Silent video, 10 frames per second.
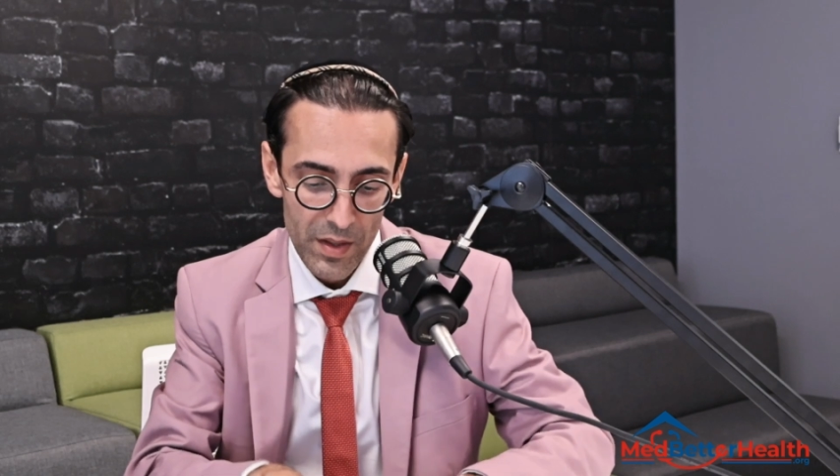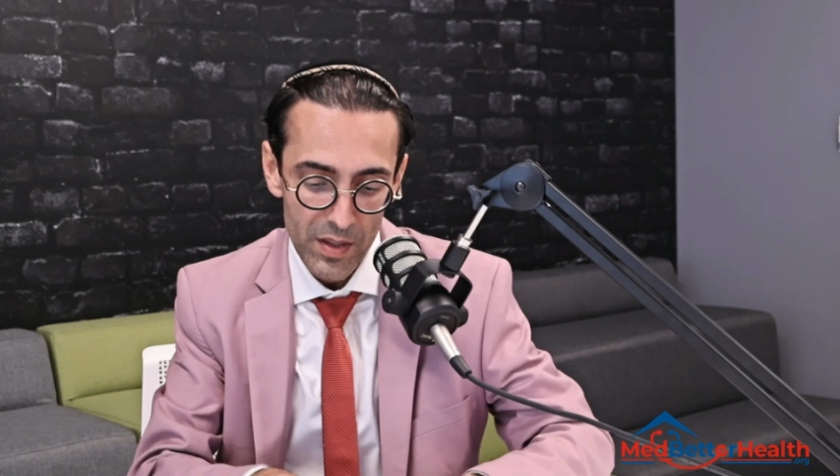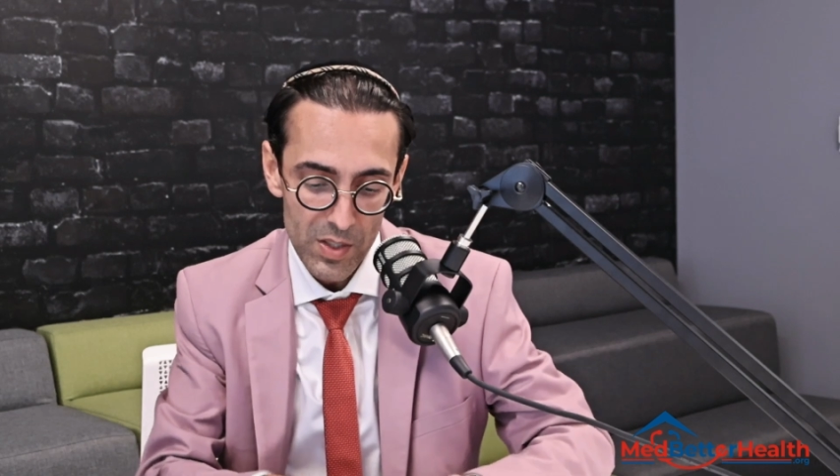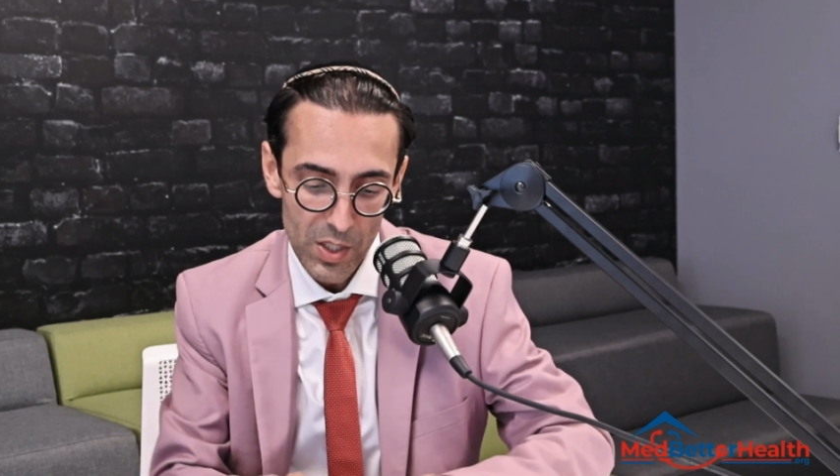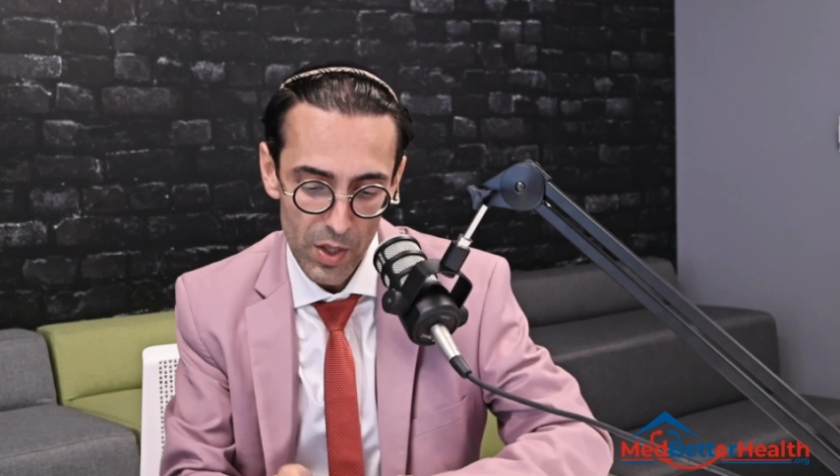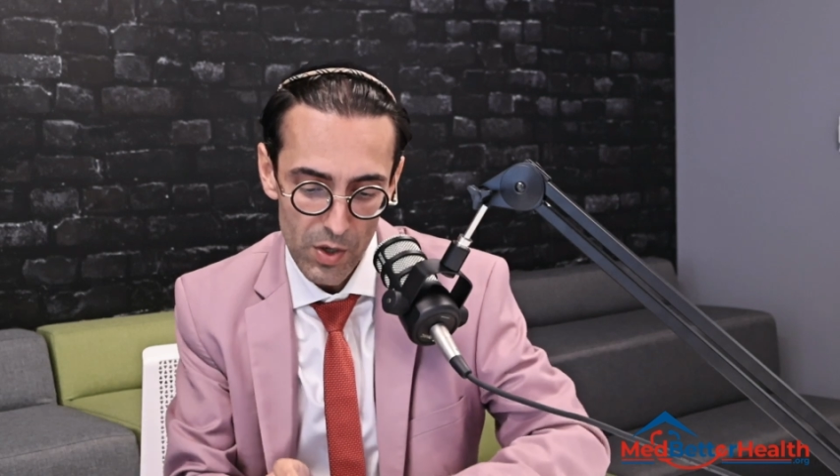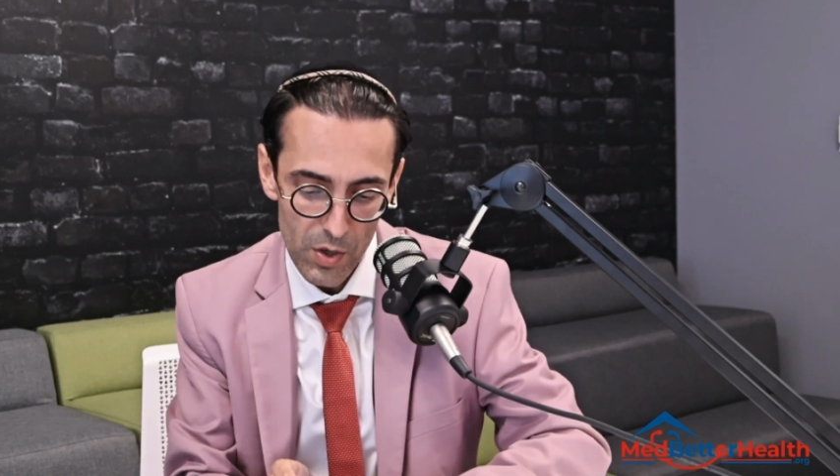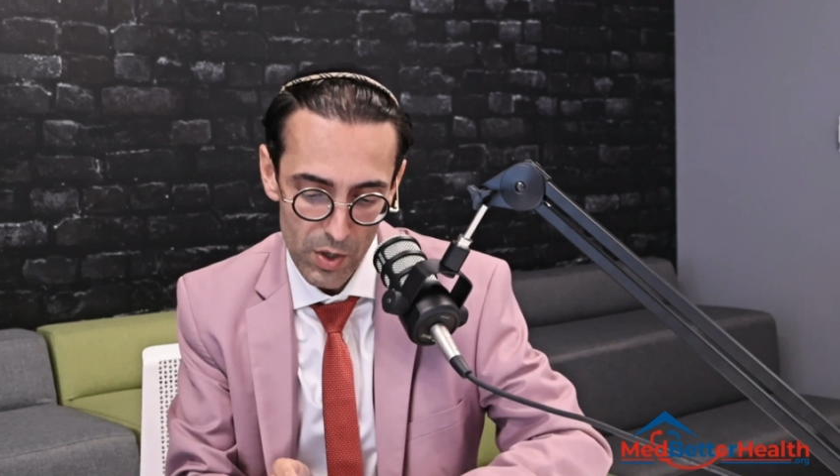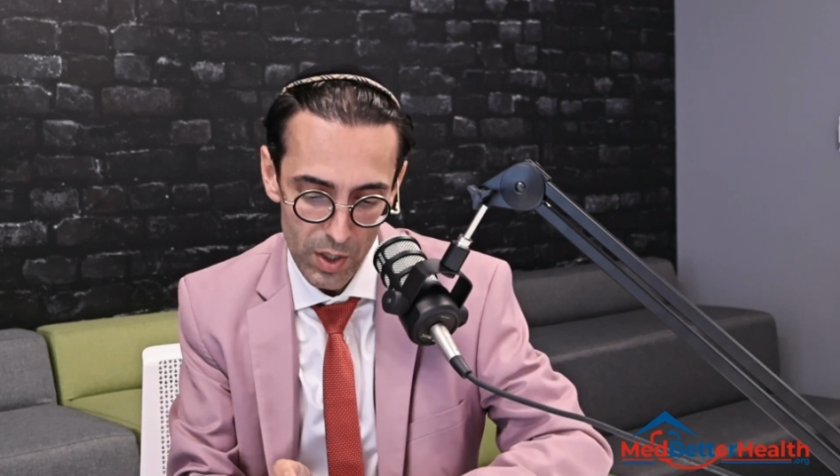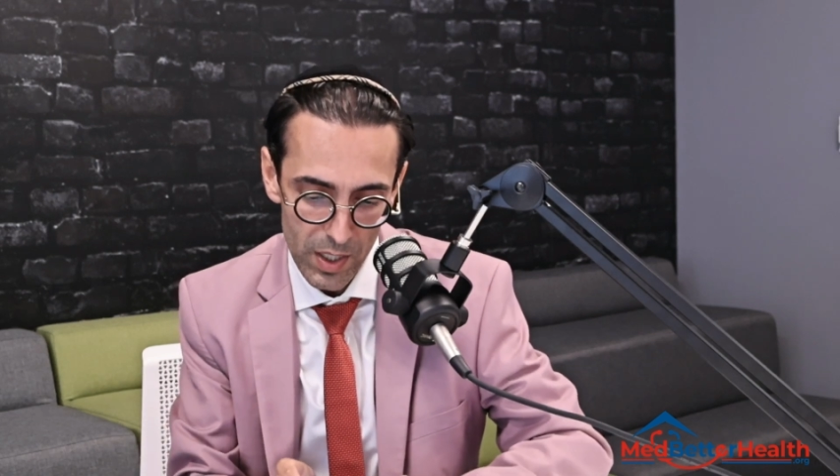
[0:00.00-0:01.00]
There's
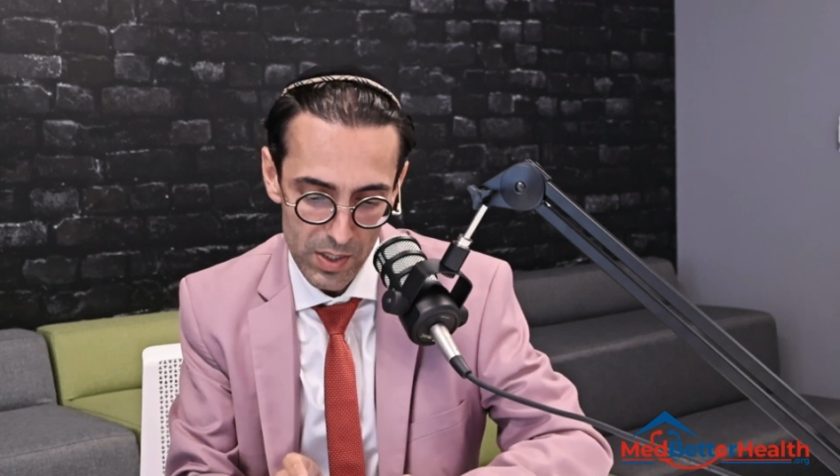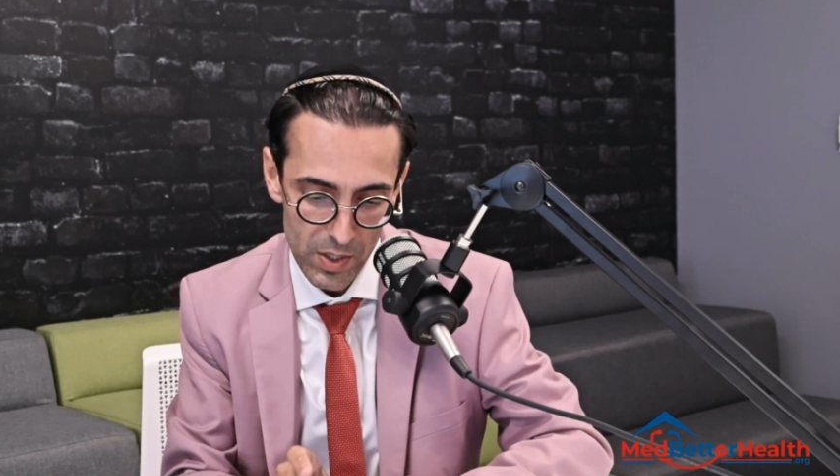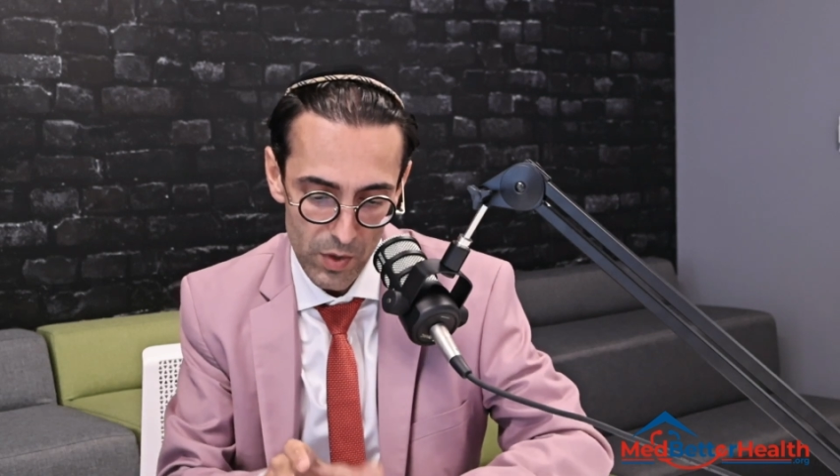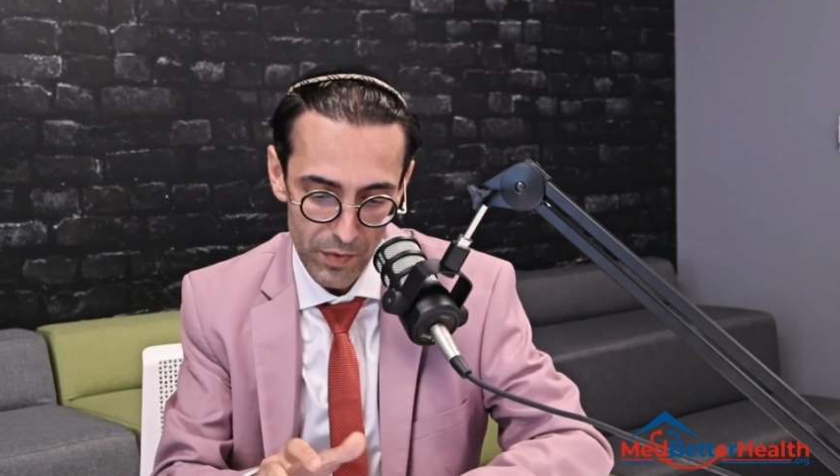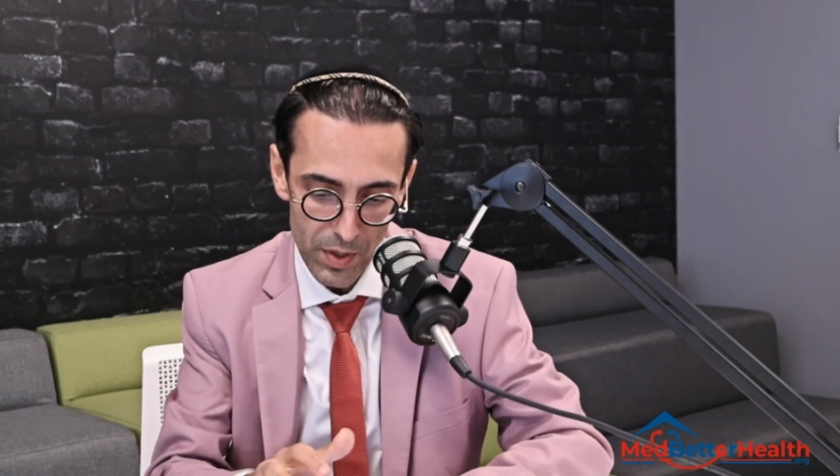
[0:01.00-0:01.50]
another lesson over